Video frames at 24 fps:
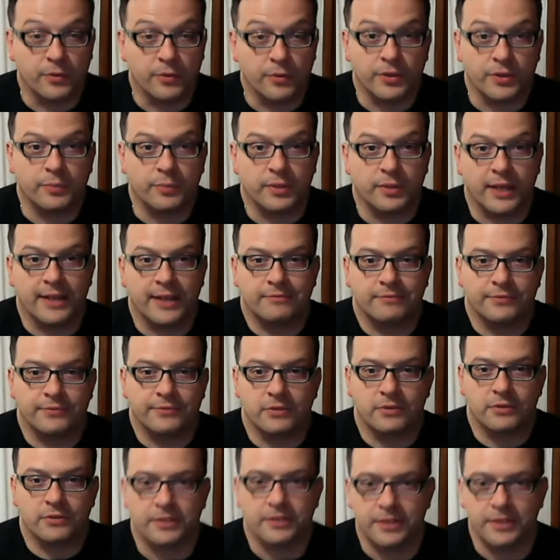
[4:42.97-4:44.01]
You played it
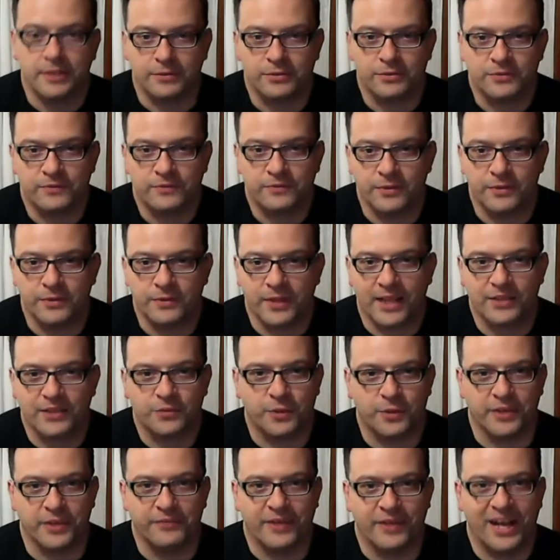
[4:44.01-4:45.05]
for that
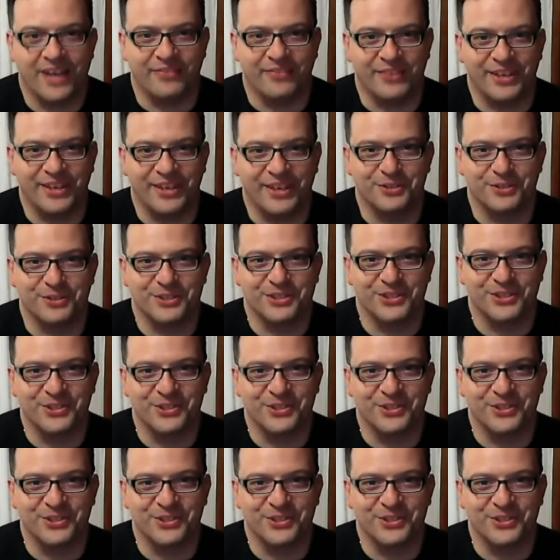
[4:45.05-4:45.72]
25 years.